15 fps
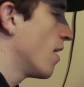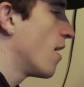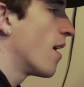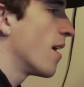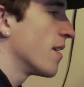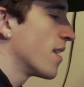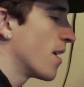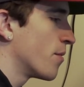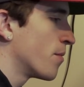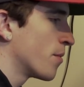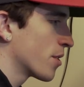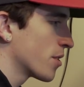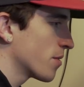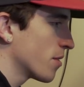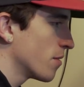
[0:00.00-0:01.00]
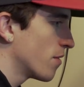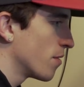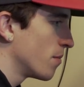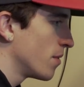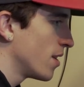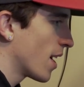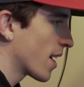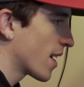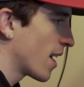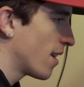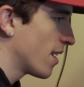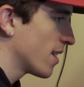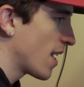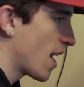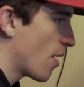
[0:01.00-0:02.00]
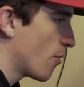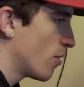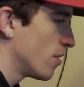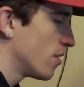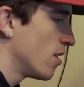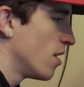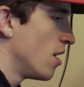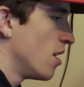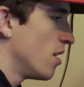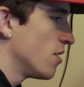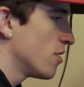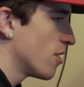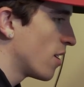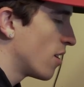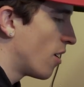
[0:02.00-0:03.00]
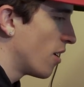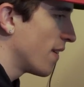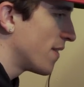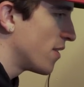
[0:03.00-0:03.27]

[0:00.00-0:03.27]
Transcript: Alright, that one works good for me. I kind of like that one. So then all you